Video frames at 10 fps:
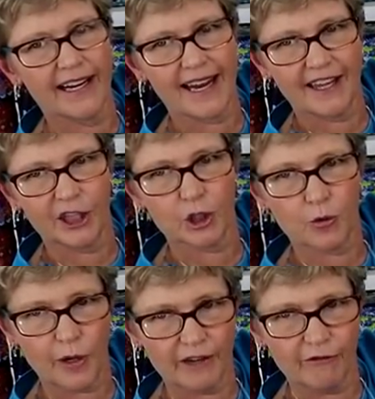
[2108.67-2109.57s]
again the
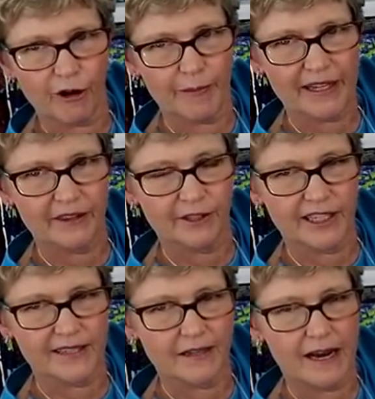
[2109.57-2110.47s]
24 by
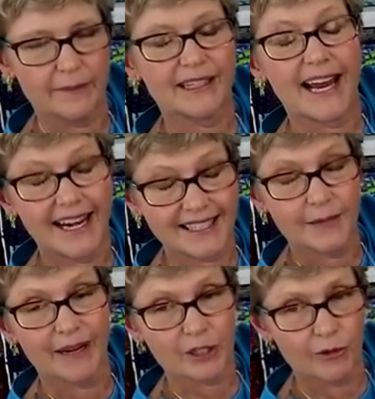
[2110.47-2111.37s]
30, I mean the
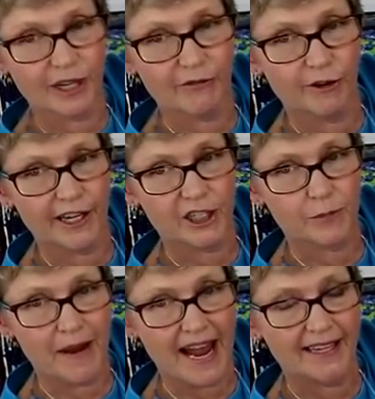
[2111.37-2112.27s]
18 by 24 inch
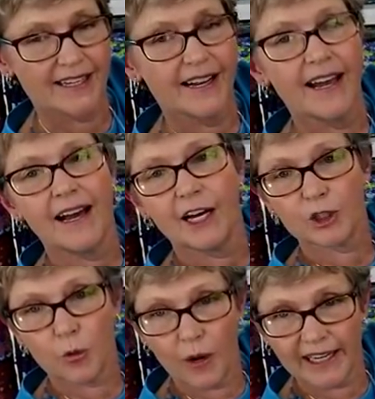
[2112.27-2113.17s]
mat, a
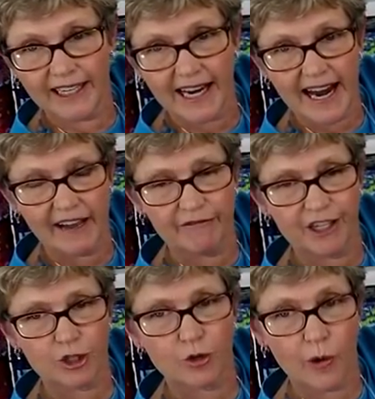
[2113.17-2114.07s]
20 and a half
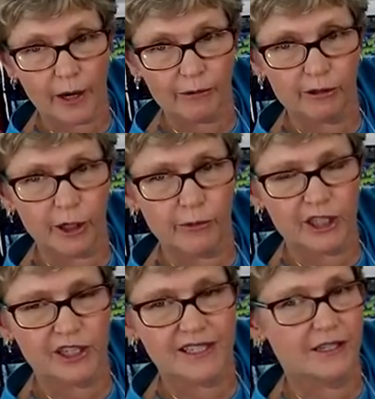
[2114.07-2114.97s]
inch square ruler,
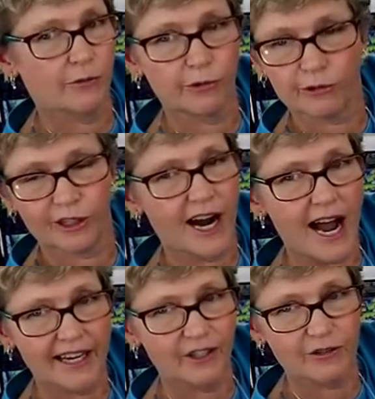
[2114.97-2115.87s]
which is the ruler
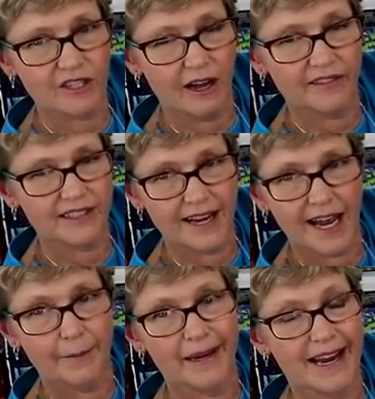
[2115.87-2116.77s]
I use all the
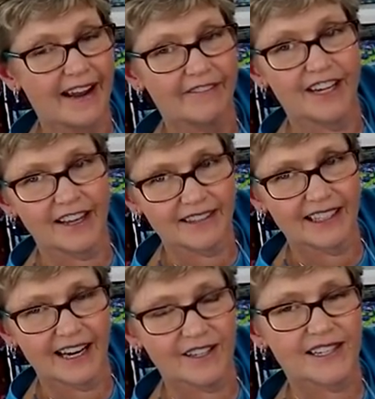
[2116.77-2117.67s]
time. And I have
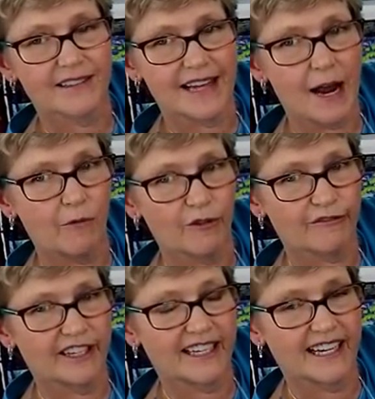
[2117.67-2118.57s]
nothing else that that will
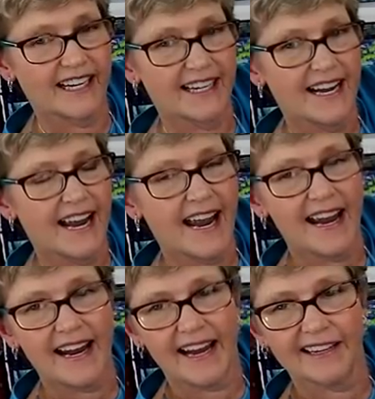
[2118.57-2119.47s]
fit in
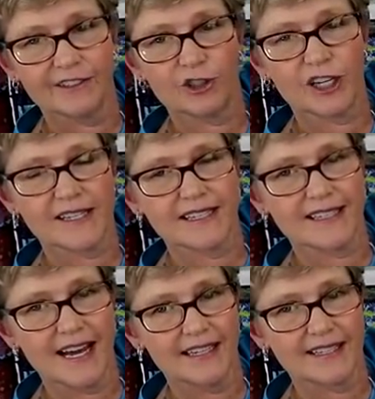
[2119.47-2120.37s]
and just a
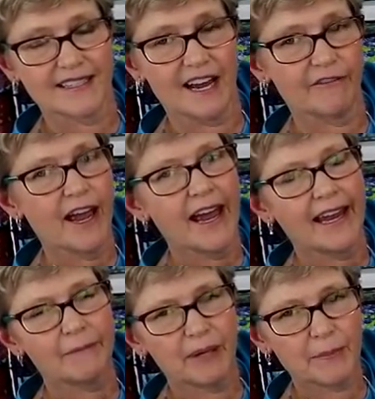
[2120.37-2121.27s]
ton of stuff
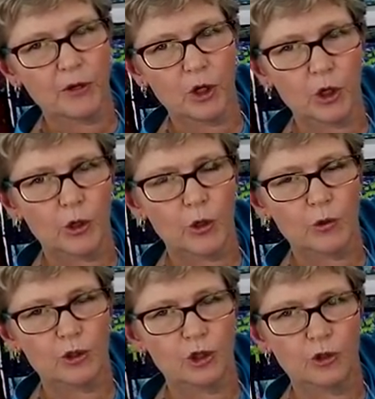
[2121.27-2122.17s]
people
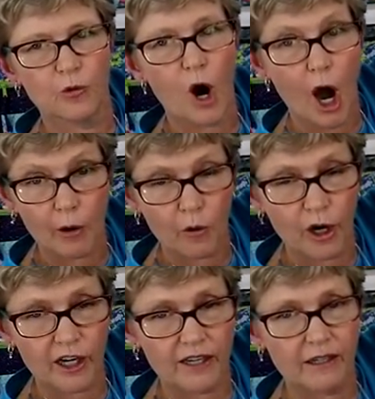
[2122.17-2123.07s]
who do
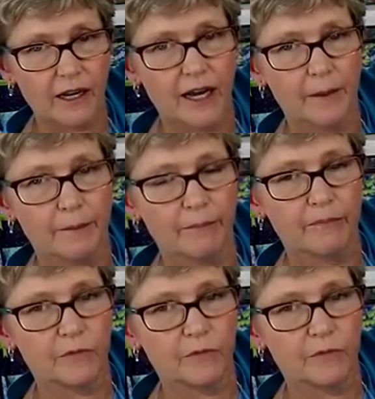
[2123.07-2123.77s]
artwork um,